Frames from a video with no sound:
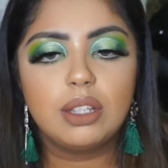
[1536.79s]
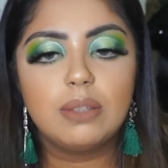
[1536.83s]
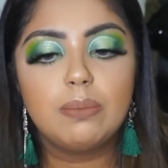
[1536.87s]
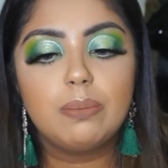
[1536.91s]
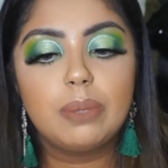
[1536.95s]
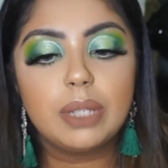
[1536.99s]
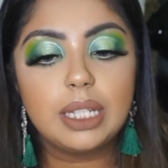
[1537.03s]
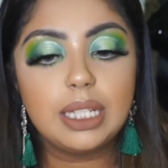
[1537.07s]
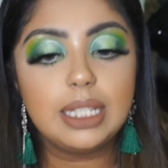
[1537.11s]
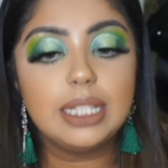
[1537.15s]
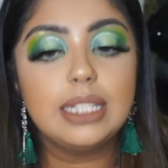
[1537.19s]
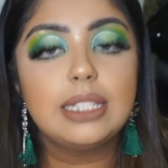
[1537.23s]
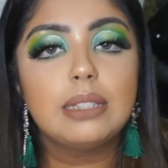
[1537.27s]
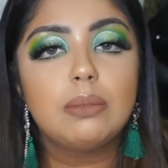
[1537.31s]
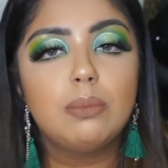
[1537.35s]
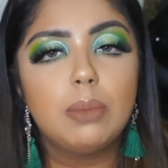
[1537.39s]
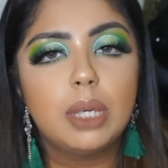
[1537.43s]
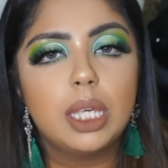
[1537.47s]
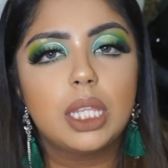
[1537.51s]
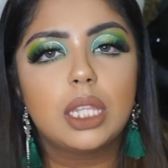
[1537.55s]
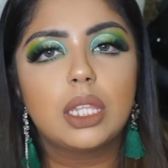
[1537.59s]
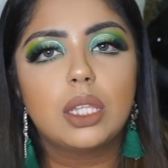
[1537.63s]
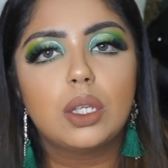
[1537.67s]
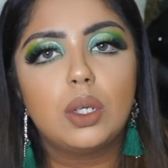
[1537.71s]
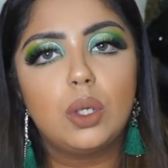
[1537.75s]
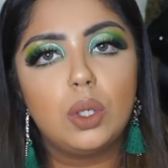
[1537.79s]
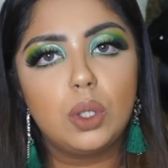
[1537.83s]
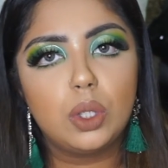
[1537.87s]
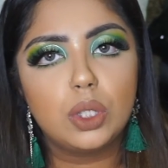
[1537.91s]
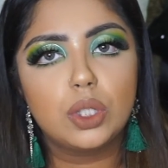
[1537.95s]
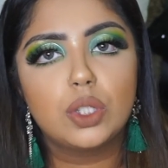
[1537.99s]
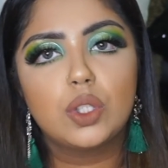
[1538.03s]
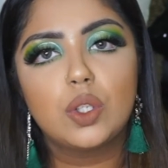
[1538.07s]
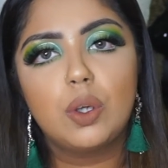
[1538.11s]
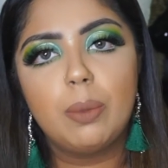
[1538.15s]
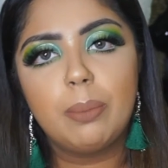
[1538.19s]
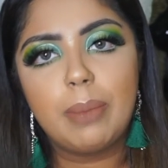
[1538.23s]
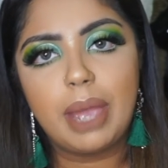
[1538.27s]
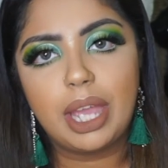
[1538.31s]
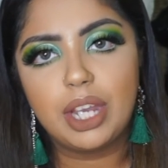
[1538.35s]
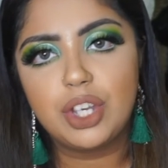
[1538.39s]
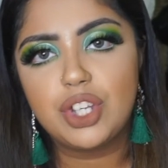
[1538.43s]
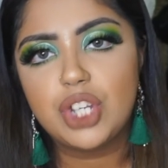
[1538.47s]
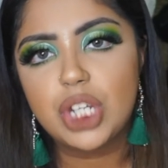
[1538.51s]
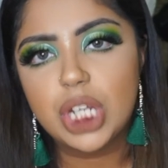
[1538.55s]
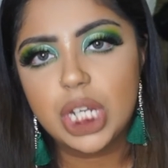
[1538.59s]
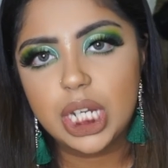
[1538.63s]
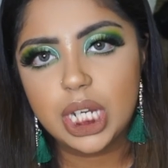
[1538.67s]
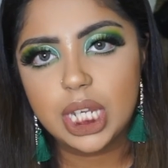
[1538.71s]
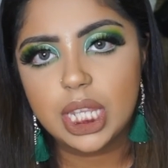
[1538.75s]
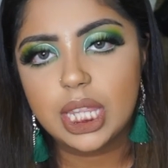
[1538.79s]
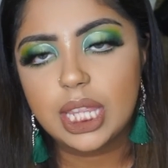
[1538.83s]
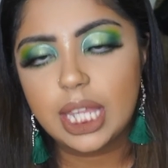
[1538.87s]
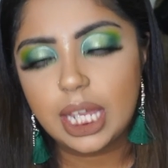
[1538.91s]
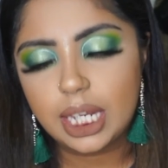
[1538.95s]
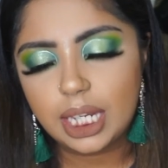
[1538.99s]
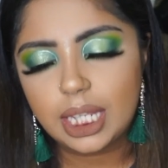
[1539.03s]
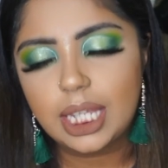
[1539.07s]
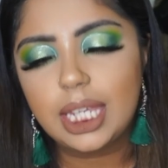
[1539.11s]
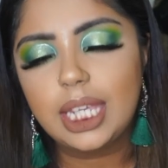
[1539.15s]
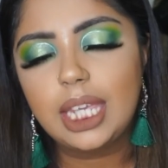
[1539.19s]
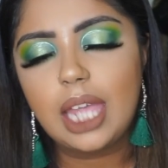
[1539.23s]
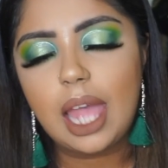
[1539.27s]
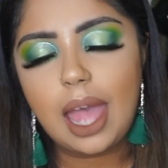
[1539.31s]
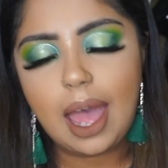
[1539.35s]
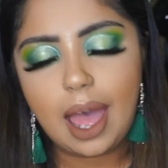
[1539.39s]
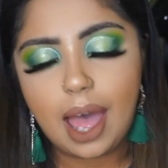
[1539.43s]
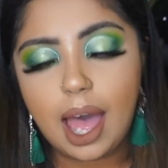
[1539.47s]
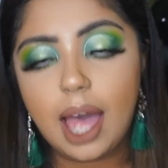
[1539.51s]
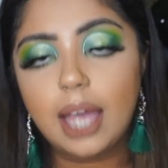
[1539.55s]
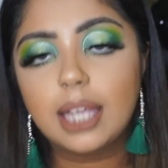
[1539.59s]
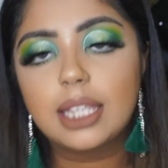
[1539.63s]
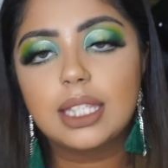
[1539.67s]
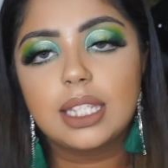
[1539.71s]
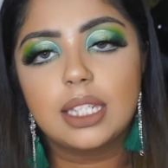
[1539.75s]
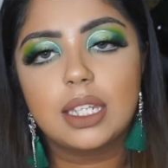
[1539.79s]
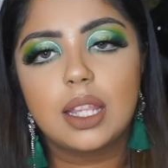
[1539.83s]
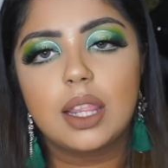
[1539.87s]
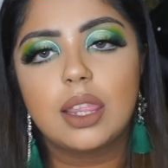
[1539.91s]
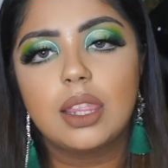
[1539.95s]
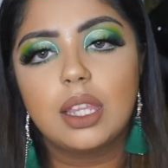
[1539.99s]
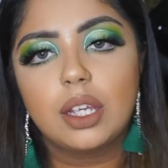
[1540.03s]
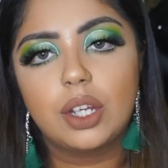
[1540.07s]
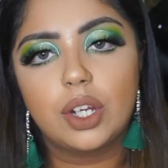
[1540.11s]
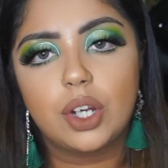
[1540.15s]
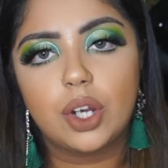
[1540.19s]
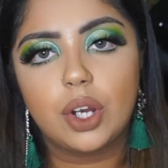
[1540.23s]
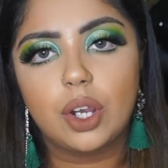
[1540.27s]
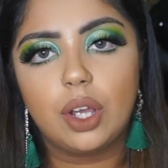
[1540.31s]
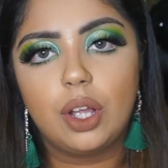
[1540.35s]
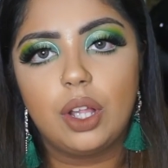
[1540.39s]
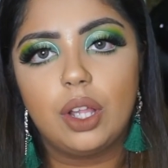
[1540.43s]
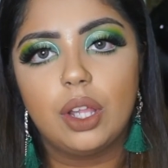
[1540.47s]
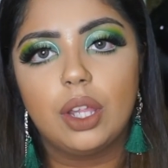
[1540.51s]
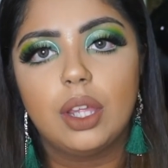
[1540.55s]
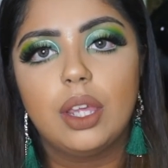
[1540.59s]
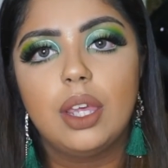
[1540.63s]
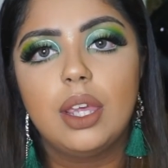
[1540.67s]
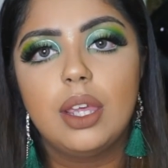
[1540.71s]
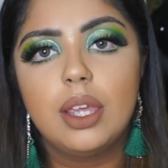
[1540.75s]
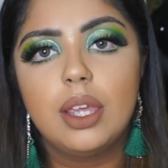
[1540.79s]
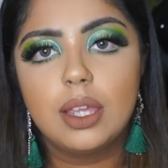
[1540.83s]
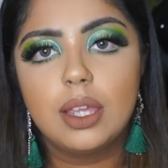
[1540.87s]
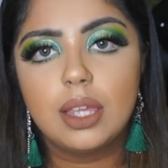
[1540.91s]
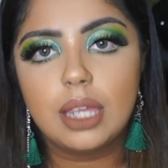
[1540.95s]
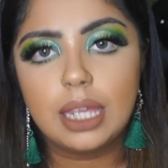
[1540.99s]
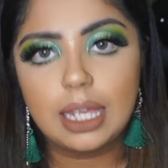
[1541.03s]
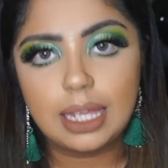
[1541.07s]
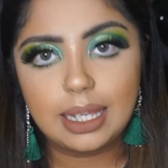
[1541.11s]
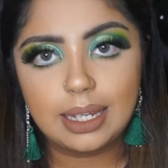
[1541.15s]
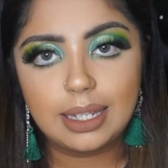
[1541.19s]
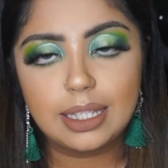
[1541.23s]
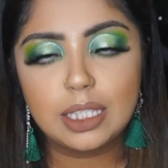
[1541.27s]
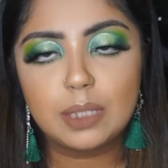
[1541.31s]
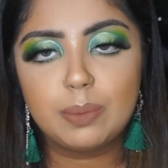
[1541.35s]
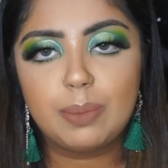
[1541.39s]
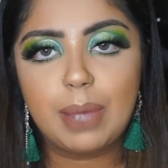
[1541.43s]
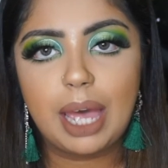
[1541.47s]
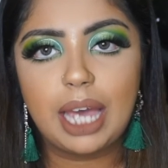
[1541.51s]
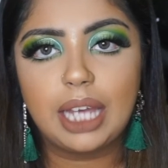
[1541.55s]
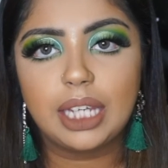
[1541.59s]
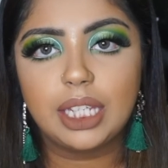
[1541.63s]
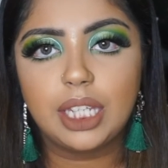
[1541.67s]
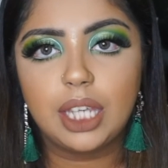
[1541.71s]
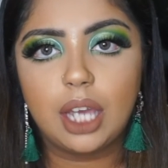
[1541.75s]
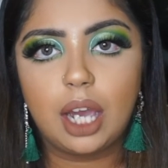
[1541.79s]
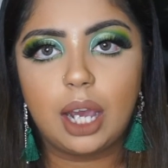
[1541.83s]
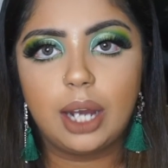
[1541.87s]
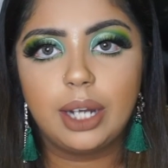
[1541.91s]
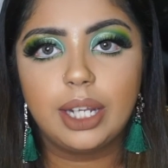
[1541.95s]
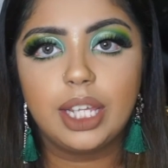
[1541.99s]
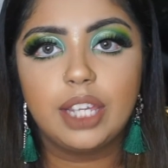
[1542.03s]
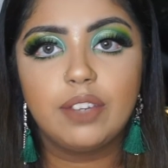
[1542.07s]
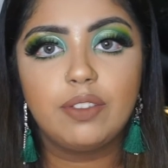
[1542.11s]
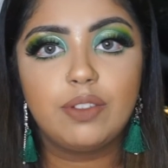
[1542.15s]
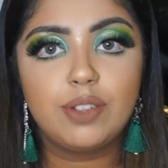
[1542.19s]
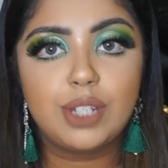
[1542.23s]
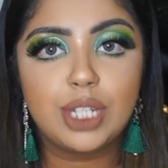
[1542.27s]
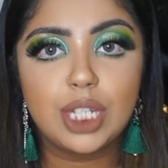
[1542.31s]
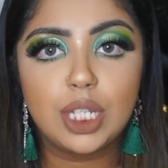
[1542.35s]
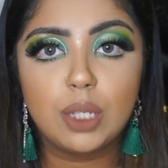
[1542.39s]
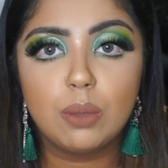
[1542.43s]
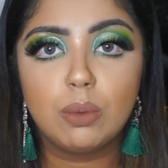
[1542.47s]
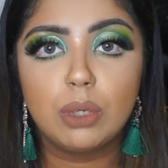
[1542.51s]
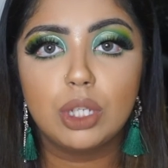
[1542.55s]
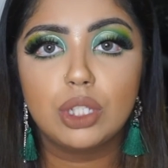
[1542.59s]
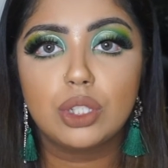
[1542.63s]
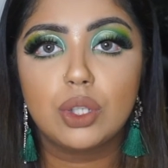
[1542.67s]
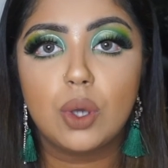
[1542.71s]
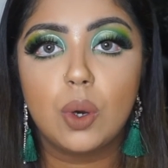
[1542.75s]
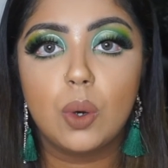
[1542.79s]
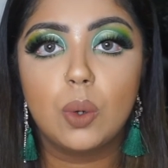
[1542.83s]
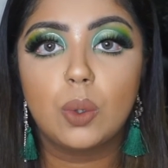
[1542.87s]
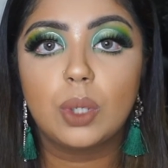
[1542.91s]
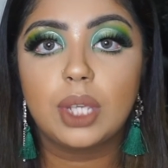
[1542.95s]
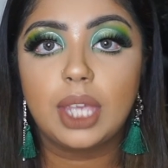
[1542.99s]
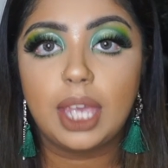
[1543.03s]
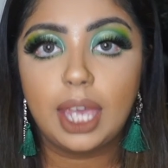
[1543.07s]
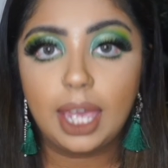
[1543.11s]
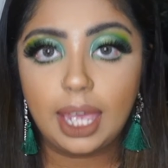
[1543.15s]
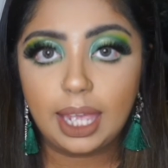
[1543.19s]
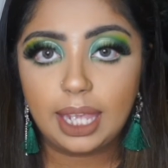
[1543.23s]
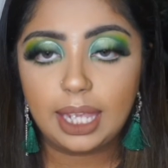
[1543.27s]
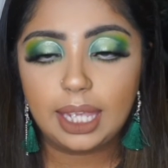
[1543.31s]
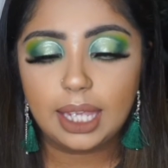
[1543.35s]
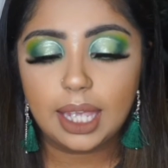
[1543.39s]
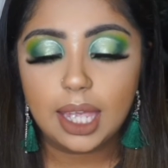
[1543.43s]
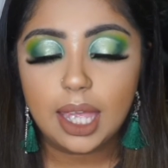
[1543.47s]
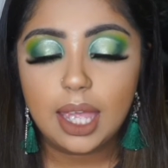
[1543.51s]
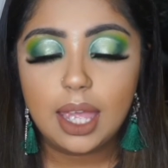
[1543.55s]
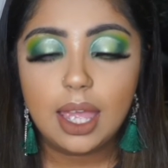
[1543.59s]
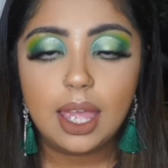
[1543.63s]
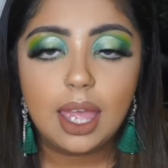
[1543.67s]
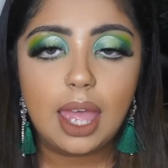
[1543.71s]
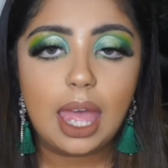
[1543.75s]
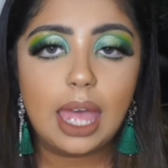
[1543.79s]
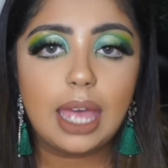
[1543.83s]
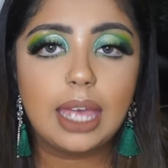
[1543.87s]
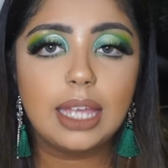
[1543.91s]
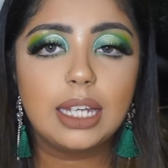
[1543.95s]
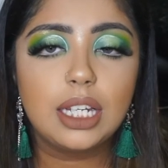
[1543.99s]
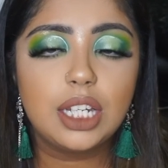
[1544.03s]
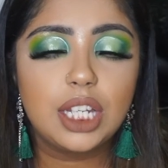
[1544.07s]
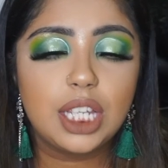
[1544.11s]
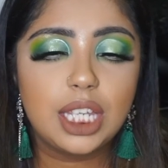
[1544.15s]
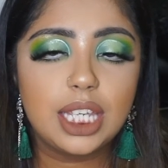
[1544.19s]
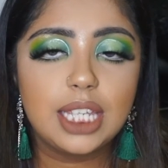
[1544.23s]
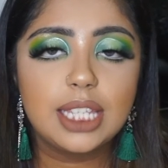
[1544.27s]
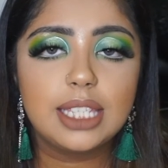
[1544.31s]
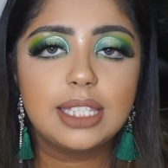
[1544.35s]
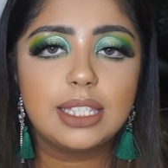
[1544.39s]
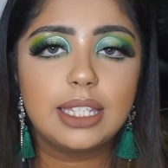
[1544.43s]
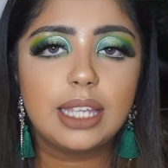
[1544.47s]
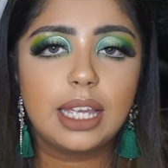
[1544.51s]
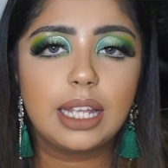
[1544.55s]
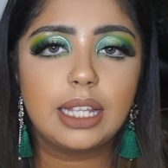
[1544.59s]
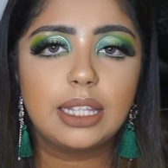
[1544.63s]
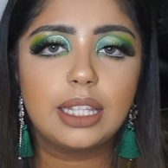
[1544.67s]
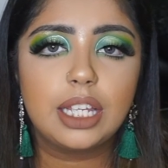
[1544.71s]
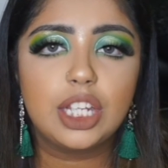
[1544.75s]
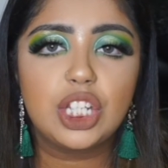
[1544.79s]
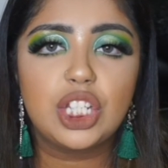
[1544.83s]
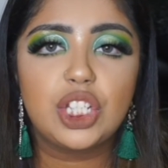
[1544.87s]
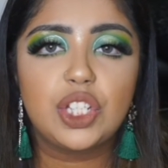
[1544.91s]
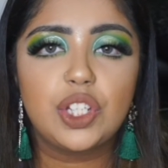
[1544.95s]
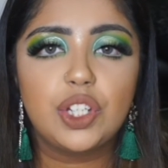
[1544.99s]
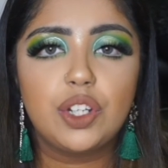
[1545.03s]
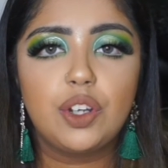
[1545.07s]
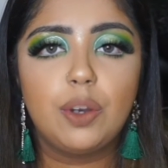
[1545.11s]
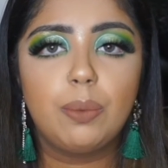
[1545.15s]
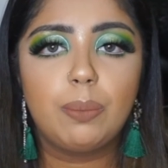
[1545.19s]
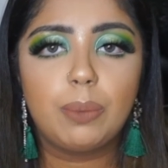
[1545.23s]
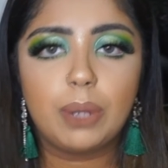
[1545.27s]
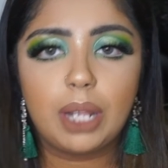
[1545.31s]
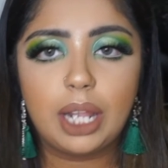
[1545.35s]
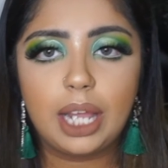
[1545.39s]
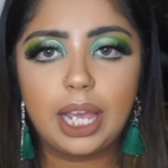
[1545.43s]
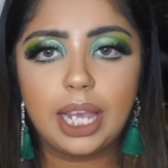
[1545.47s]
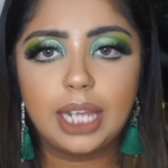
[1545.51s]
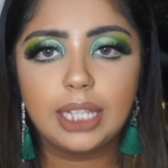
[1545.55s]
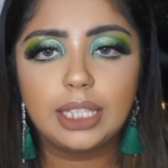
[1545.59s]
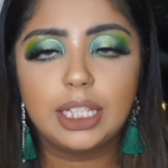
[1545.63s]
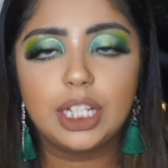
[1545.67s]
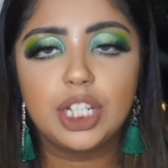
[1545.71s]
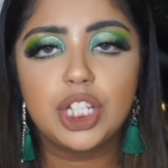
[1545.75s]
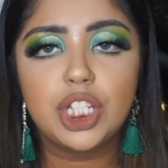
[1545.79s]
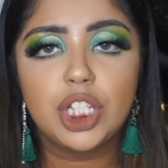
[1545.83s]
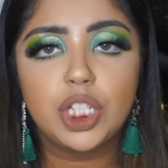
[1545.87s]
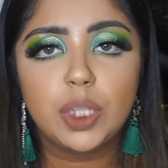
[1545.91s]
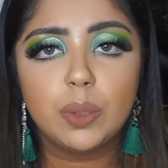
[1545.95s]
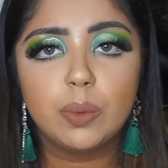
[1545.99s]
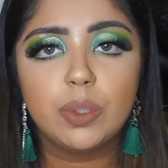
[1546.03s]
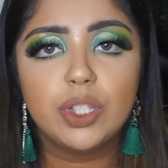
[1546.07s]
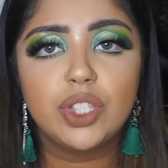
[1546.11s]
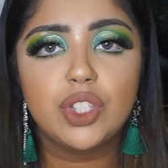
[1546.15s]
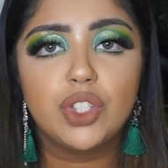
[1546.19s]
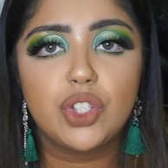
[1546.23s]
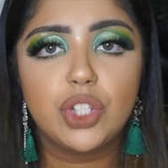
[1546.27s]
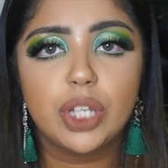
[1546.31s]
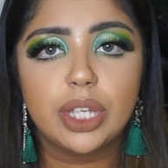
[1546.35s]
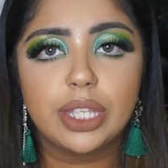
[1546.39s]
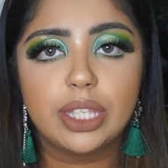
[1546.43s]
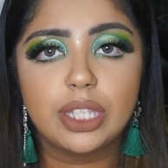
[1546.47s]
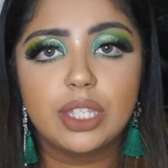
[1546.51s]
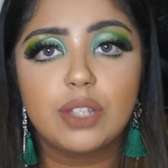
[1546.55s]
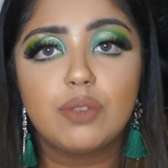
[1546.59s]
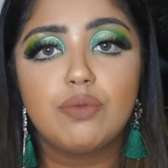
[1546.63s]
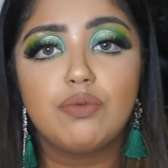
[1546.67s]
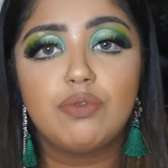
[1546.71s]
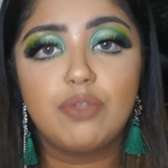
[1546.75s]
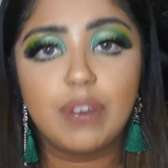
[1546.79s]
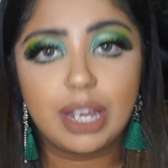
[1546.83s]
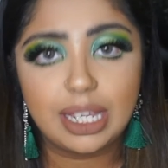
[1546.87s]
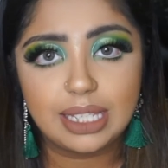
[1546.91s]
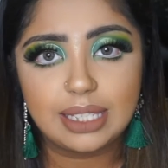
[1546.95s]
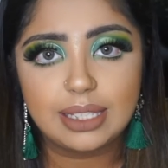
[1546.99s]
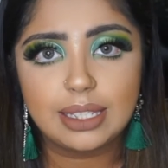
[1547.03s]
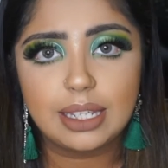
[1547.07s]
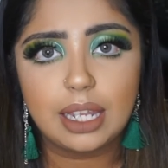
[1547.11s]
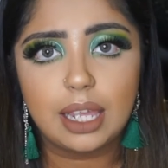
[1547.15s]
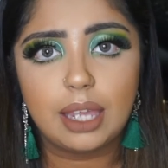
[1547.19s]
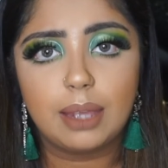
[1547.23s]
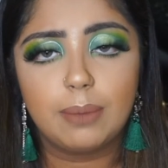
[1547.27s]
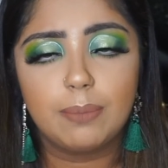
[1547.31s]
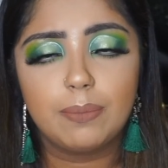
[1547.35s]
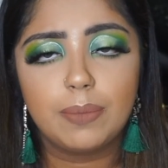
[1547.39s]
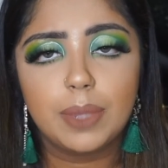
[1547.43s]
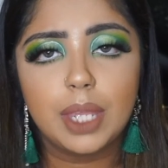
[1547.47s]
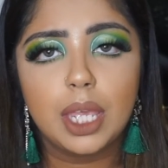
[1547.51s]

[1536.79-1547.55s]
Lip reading: Bill Smith also mentioned that he asked the girl in his backyard if she was okay, and he said that she replied that she was just resting.